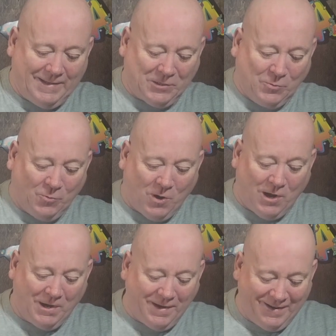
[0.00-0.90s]
a
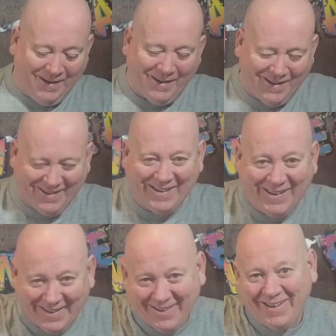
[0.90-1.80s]
one.
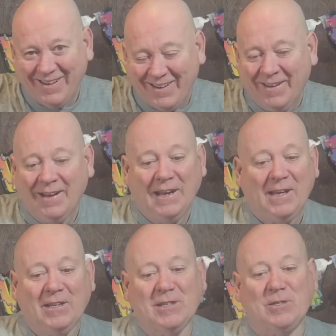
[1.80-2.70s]

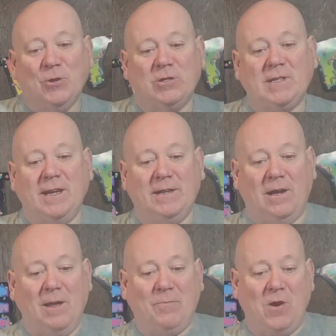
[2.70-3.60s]
There's no
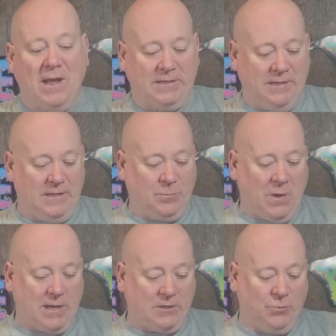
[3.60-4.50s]
$10 prize in this
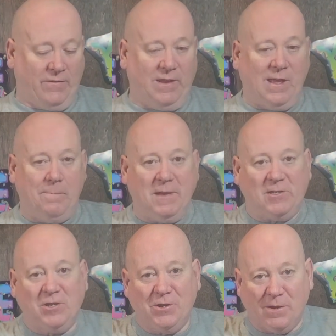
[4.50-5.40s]
pack. So we've either
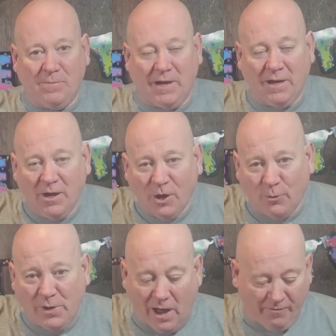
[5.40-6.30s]
missed a number or
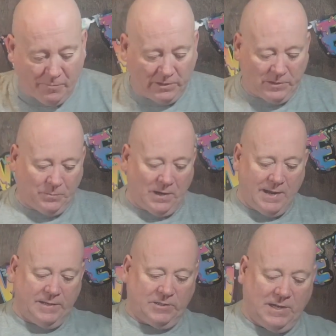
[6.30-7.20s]
we have a
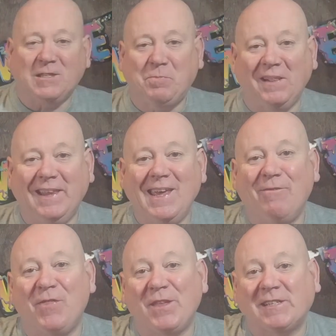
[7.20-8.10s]
multiplier. So let's believe
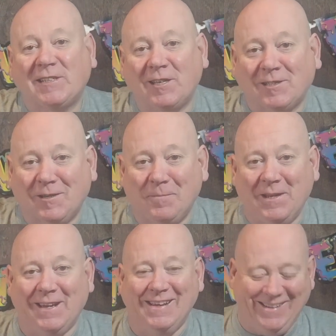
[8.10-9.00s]
in the system
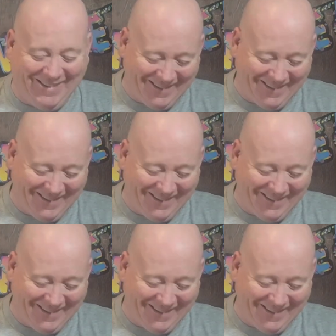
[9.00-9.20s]
here.